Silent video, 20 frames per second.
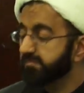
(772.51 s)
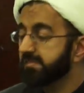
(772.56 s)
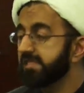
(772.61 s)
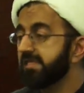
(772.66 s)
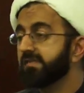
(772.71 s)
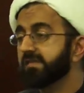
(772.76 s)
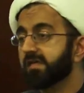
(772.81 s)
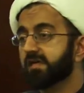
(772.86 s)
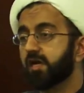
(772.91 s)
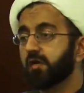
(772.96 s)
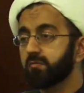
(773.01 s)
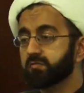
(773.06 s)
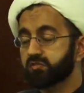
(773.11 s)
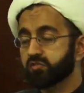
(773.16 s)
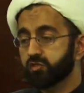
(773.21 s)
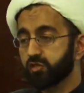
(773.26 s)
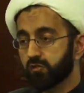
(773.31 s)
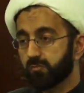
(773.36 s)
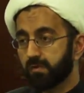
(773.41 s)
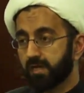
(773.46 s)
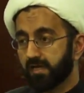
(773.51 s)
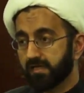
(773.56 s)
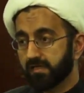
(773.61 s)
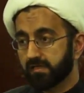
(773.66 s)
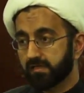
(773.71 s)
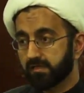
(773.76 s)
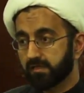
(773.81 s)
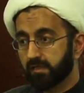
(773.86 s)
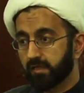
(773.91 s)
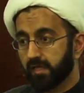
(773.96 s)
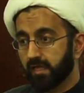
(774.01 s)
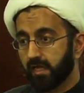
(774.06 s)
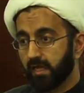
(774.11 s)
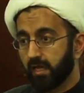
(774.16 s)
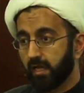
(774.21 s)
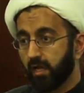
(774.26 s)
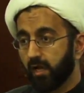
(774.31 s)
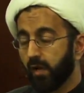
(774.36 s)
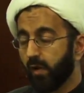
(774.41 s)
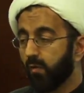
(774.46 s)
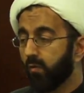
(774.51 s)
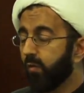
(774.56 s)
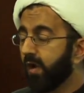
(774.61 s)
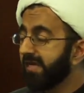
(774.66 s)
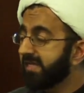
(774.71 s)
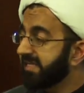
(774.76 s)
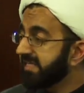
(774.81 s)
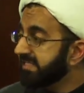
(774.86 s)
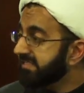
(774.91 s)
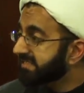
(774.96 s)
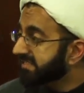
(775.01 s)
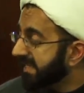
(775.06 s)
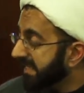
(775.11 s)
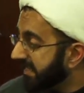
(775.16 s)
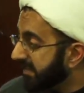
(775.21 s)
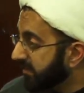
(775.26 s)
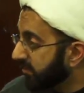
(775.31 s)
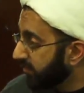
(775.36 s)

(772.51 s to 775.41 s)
meaning that comes to your mind. What is a